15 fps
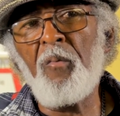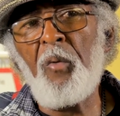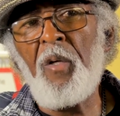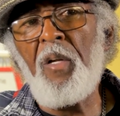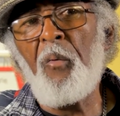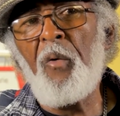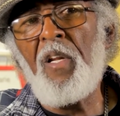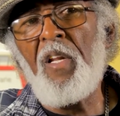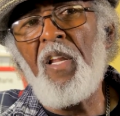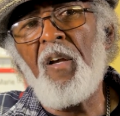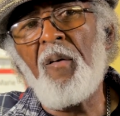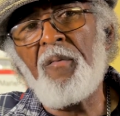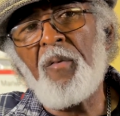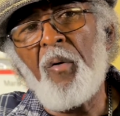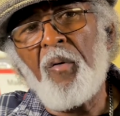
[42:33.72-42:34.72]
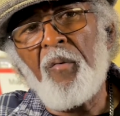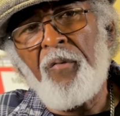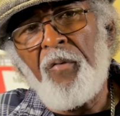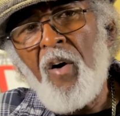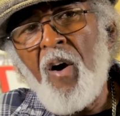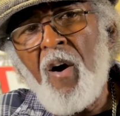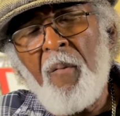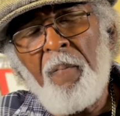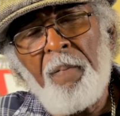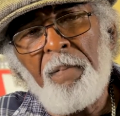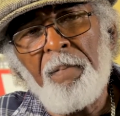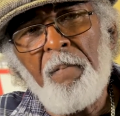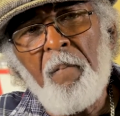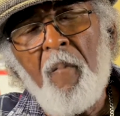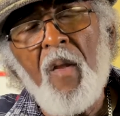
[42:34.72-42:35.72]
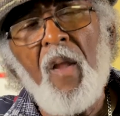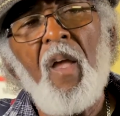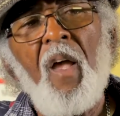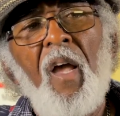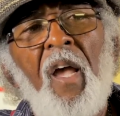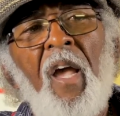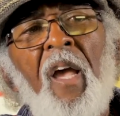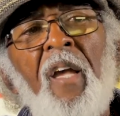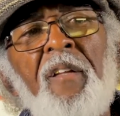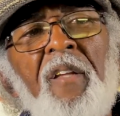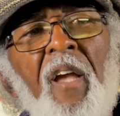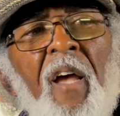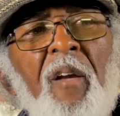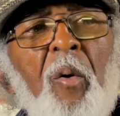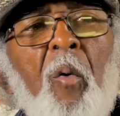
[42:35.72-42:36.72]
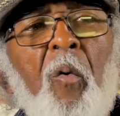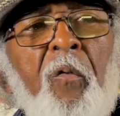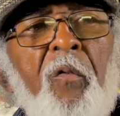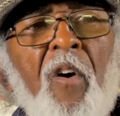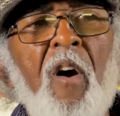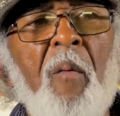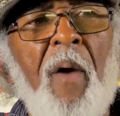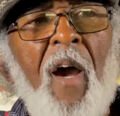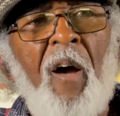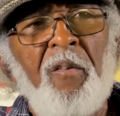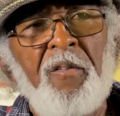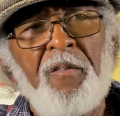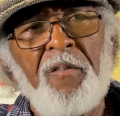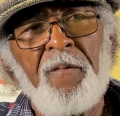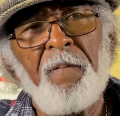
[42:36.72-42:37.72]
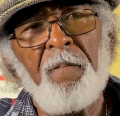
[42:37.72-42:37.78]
We lived on a farm and had an old farmhouse.